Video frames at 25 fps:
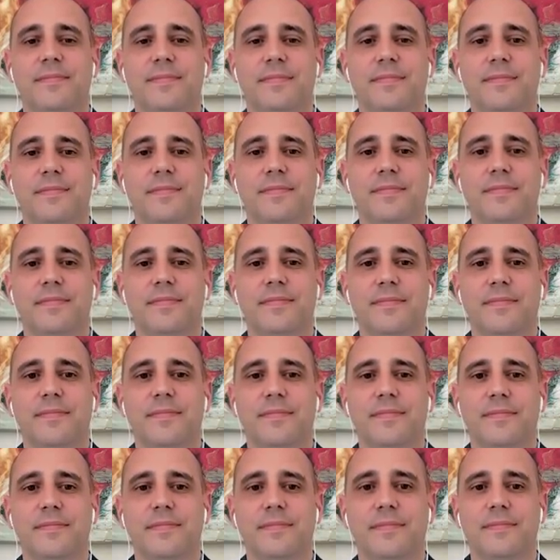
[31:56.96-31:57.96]

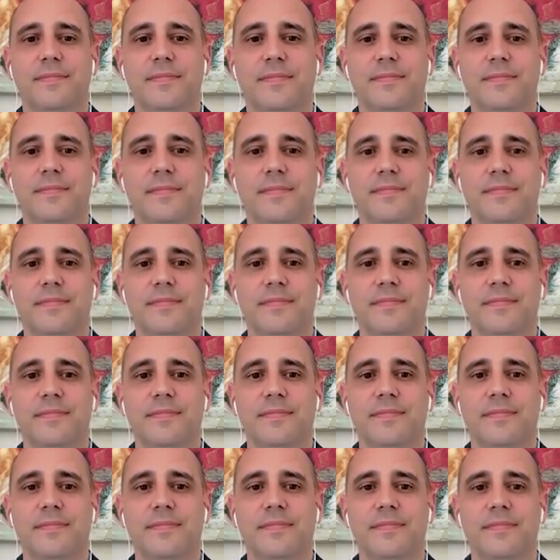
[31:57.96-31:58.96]

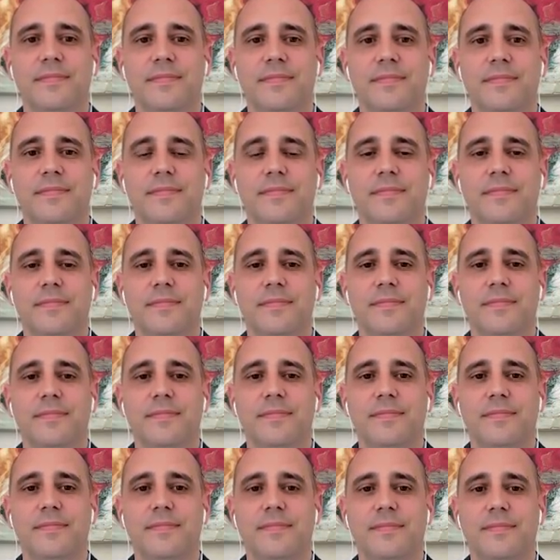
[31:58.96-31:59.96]

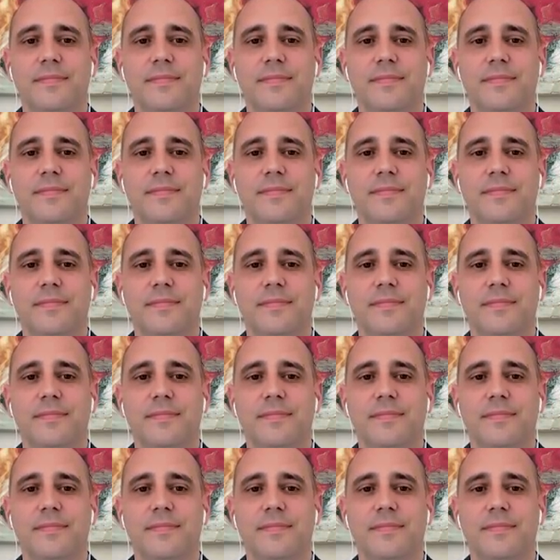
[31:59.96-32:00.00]
No words are spoken by the person on screen.